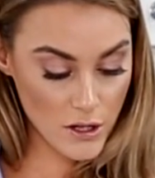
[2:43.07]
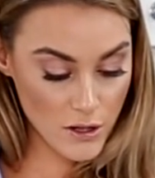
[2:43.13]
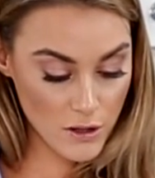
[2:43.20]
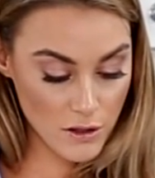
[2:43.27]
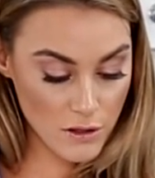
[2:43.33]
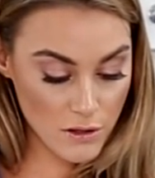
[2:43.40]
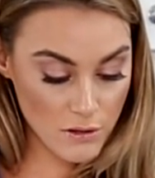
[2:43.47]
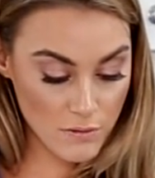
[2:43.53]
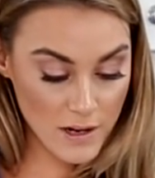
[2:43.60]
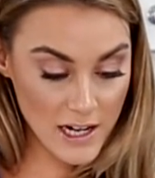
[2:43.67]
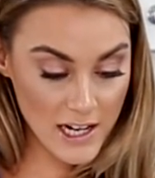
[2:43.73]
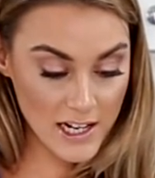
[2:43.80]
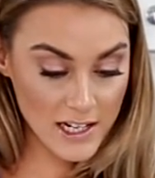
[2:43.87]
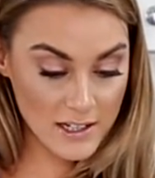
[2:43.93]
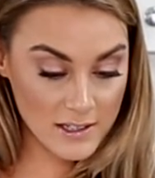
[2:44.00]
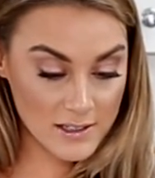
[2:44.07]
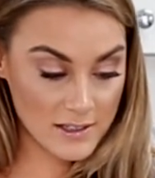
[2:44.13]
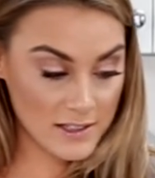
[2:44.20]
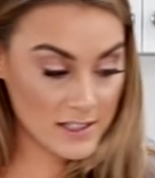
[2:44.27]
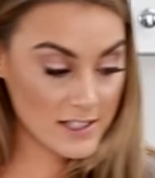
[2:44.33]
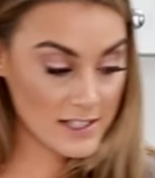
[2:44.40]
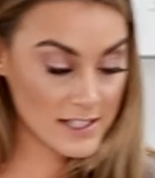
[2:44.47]
3,
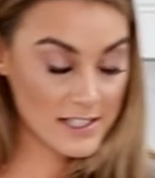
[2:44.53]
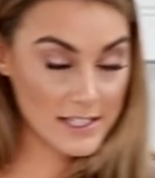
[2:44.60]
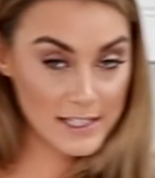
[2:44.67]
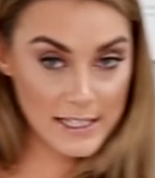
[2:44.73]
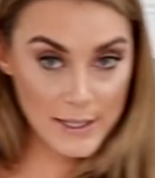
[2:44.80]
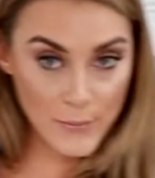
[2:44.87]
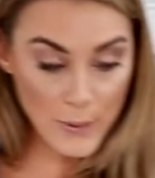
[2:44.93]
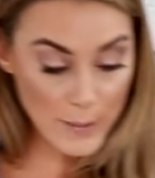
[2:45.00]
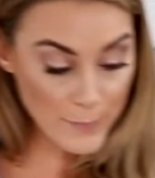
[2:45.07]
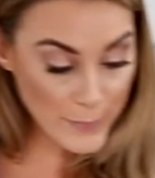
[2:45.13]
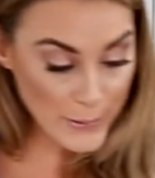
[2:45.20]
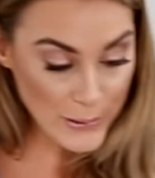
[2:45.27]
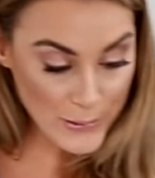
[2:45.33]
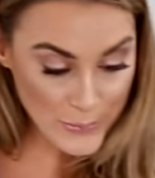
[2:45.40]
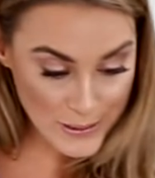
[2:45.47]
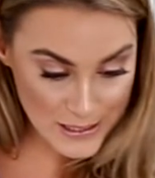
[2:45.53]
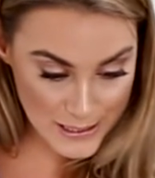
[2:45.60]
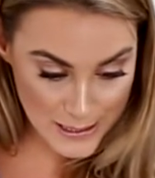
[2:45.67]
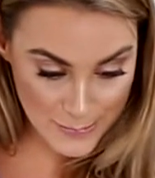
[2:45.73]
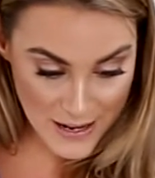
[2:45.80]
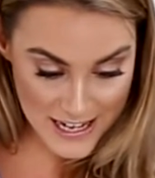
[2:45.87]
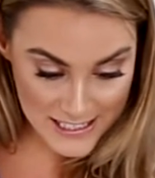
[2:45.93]
still in the one bowl, which is
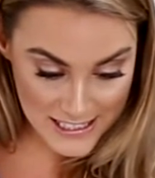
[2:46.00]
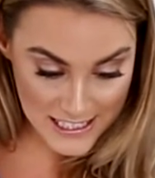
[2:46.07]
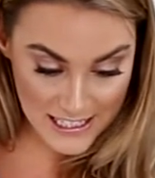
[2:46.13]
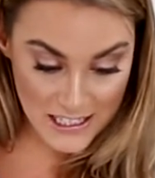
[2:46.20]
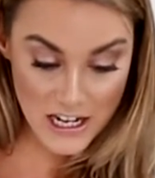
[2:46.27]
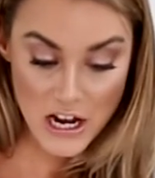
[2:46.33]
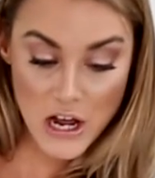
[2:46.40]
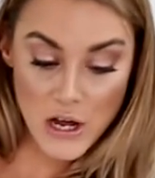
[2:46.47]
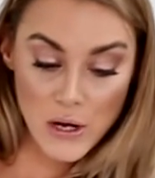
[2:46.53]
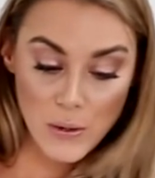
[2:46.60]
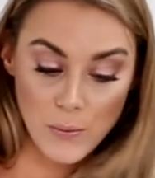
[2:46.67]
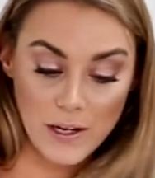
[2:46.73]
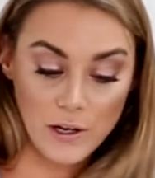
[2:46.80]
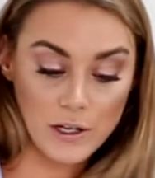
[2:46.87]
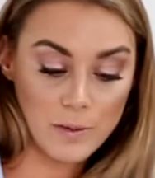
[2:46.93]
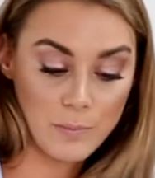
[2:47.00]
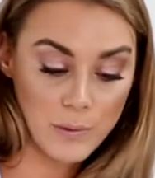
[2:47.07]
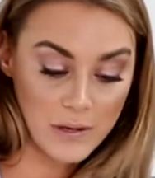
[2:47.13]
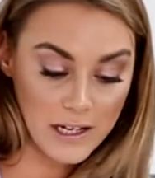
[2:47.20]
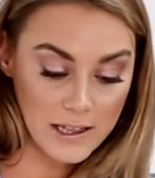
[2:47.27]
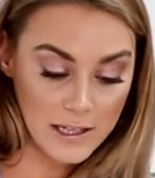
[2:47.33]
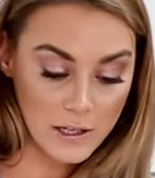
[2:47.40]
amazing. We're going to
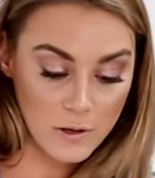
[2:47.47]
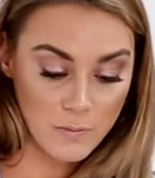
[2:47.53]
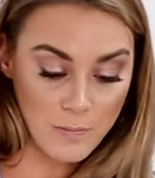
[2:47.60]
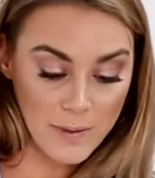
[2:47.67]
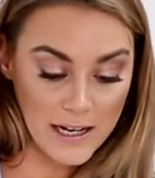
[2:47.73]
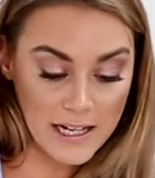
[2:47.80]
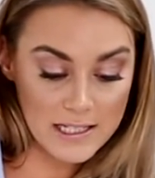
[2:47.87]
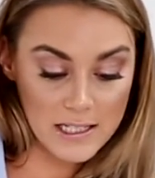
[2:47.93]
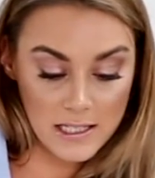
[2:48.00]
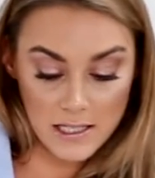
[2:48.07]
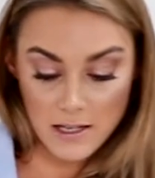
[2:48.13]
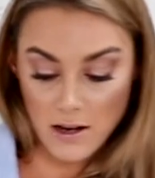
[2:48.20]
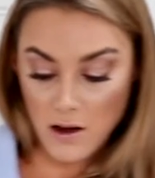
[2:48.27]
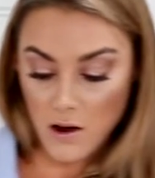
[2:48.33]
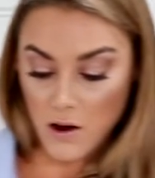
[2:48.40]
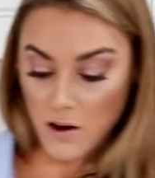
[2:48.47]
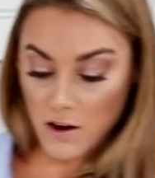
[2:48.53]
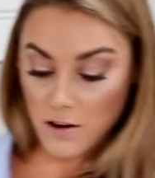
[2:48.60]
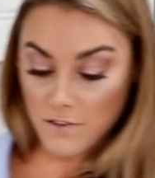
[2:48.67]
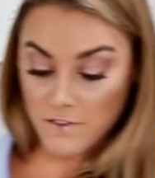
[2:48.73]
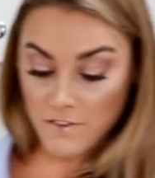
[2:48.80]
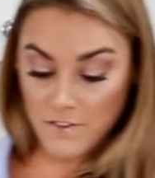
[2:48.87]
put a little bit
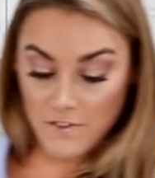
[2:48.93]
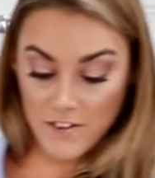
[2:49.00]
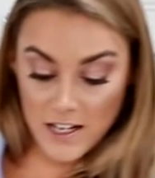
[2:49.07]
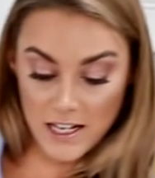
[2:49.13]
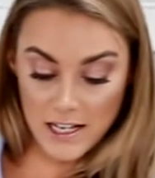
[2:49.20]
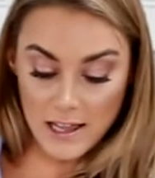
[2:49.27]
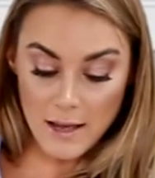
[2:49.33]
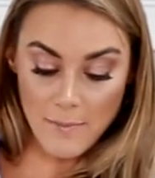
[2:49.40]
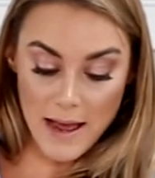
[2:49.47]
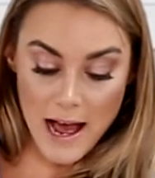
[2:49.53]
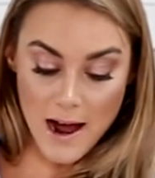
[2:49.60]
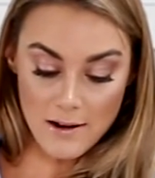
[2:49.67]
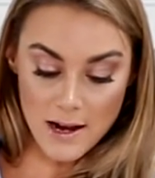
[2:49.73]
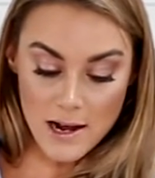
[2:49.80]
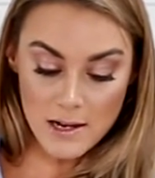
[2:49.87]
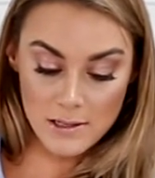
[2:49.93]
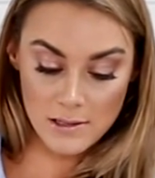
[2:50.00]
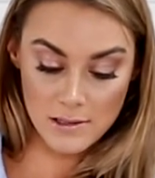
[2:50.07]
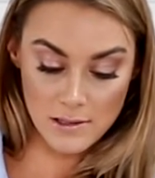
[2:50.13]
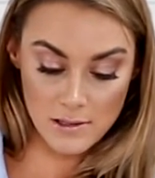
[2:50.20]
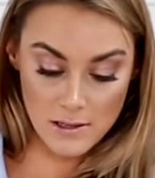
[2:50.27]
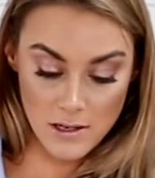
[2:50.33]
of vanilla powder,
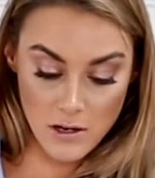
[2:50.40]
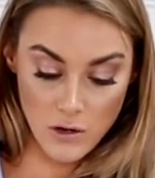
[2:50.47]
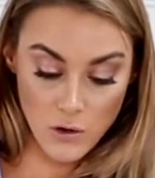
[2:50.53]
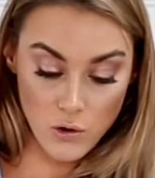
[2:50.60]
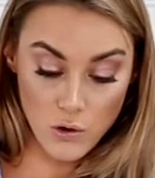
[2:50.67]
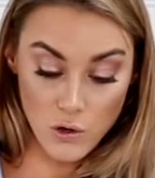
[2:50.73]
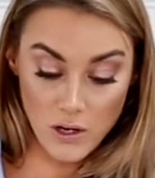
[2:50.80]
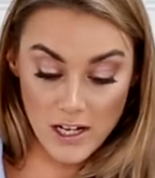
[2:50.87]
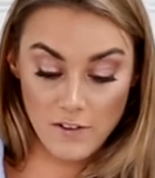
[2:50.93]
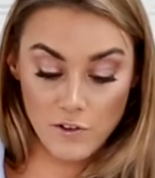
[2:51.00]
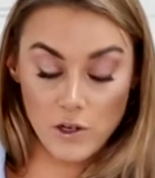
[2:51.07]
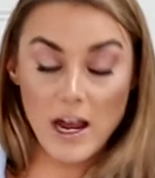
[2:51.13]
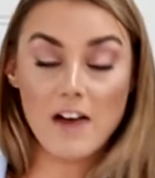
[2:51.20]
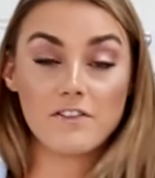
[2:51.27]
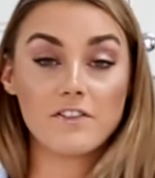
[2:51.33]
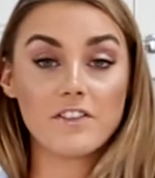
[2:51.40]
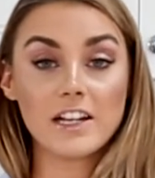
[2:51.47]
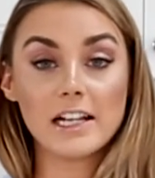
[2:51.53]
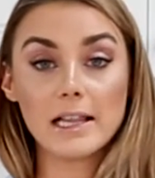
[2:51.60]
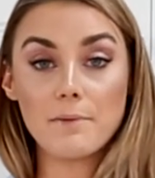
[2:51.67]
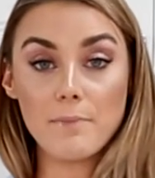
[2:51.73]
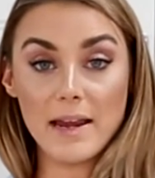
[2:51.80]
or if you have a
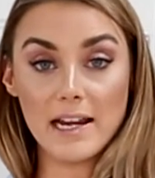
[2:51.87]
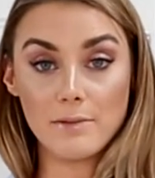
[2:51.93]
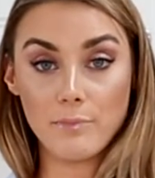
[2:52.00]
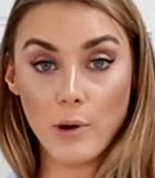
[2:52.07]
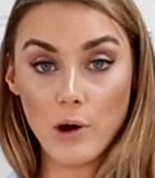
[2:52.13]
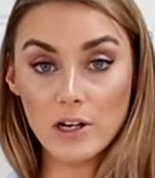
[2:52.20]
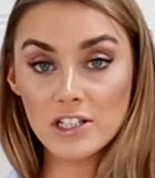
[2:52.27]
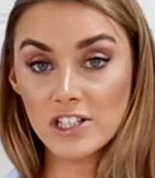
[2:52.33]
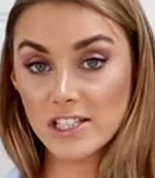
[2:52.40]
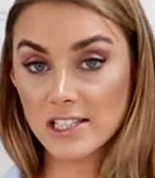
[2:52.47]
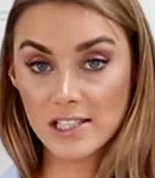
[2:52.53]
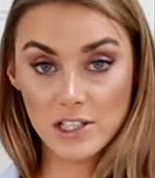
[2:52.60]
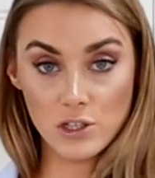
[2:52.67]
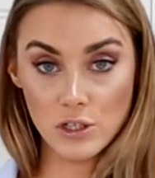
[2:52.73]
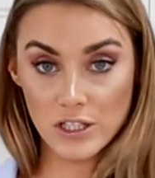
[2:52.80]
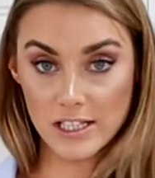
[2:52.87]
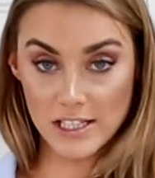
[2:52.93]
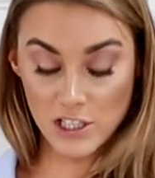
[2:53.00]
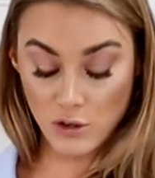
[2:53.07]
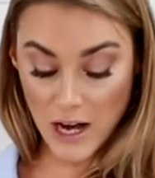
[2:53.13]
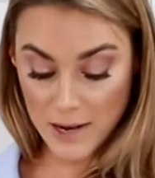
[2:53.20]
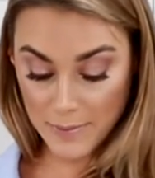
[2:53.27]
vanilla bean pod, just use the
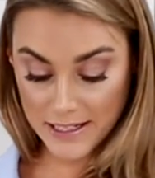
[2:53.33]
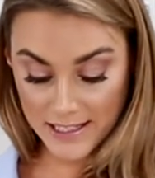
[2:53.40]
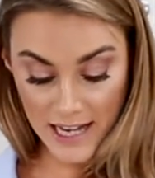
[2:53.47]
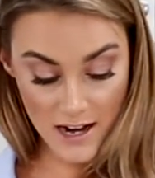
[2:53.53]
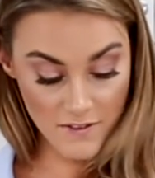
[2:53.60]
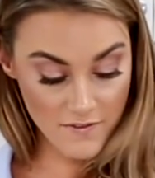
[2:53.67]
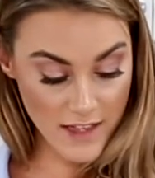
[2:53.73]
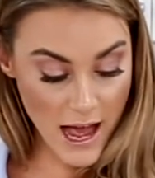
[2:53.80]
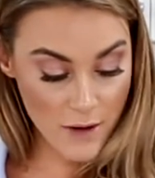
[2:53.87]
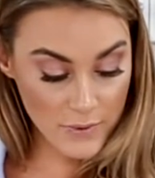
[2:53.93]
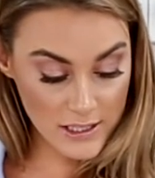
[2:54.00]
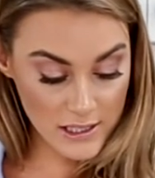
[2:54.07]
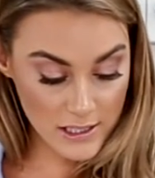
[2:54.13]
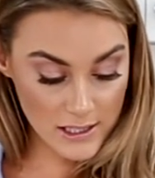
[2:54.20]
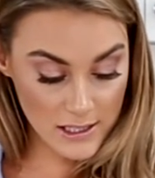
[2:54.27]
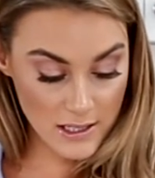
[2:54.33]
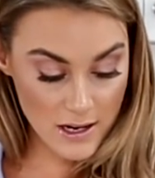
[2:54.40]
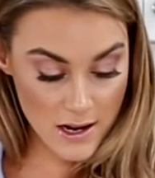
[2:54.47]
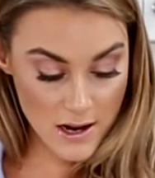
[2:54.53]
scrapings out of that, which is